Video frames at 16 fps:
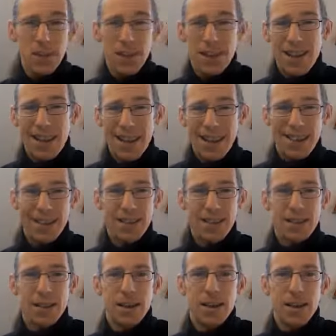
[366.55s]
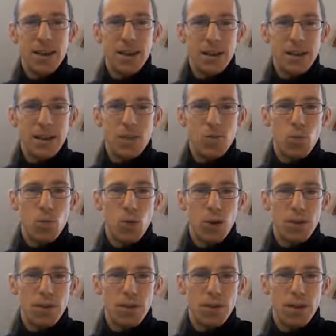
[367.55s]
Well, maybe a lesson
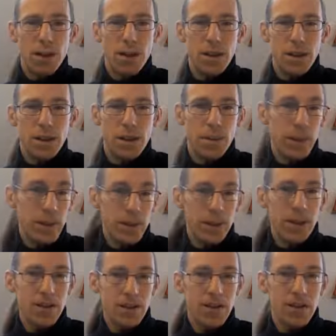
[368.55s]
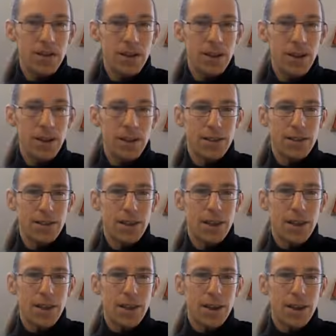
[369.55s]
is what a learner perceives as a
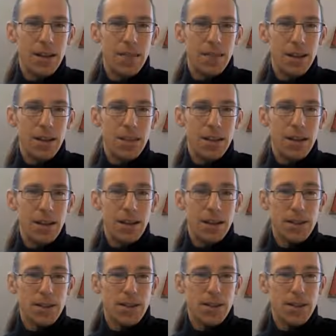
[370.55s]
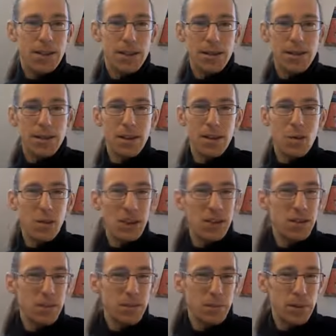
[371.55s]
lesson. And maybe a lesson that
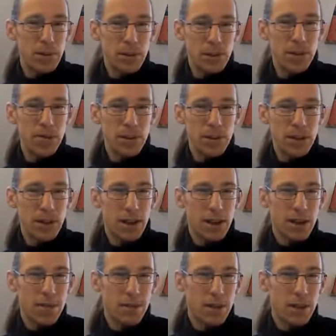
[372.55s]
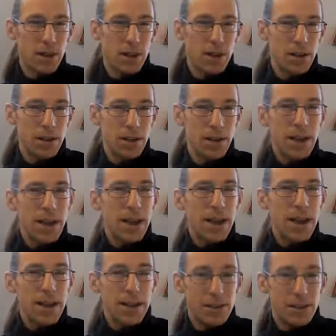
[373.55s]
isn't perceived as a lesson by a
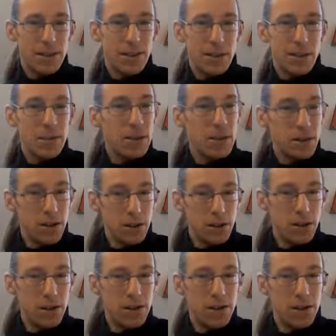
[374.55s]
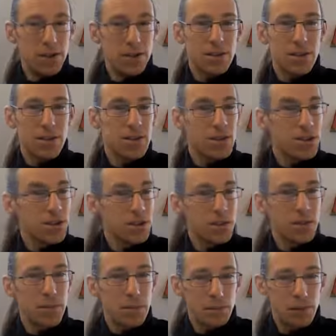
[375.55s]
learner isn't going to be noticed as
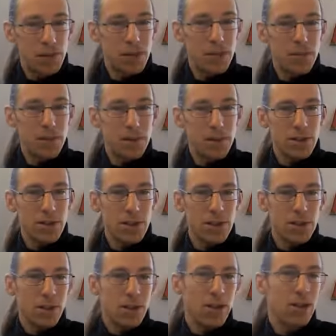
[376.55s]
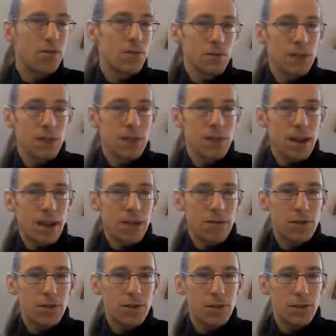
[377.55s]
such, isn't going to be received as such, and therefore
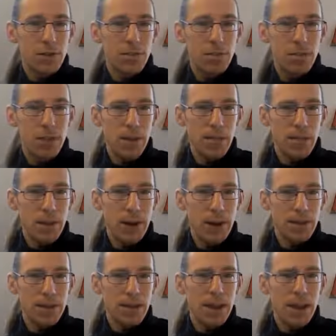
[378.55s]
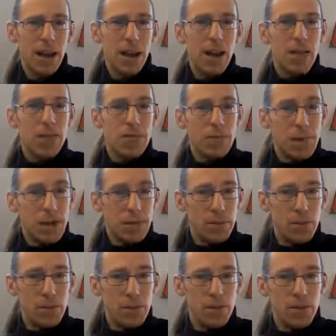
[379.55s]
doesn't have as much impact.
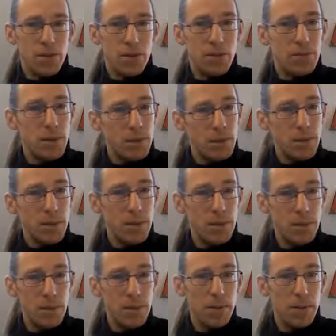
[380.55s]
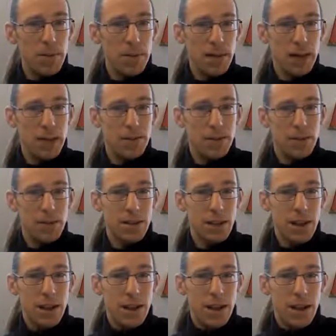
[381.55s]
From that point of view, maybe PPP
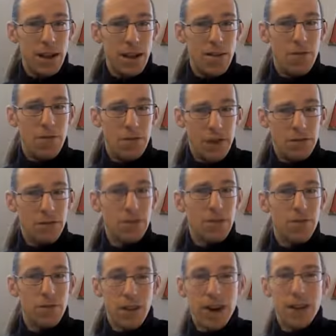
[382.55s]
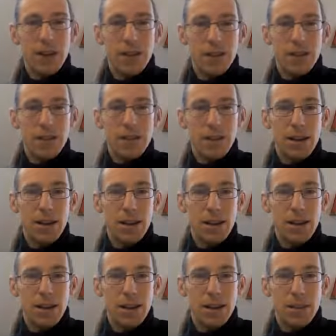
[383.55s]
has a very valid
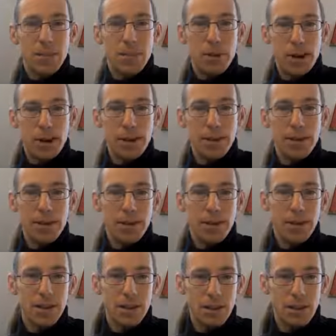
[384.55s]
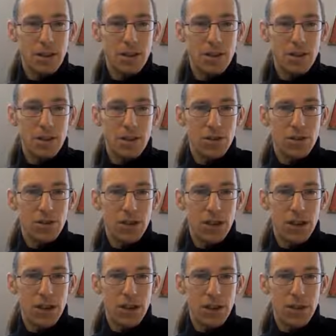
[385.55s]
place in a
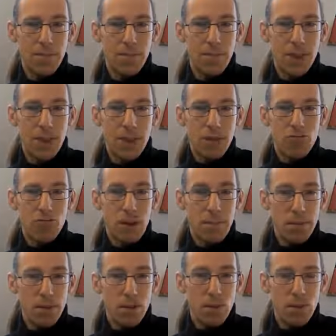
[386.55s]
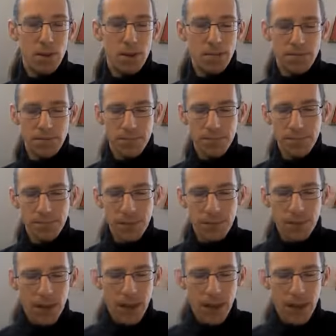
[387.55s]
teacher's repertoire.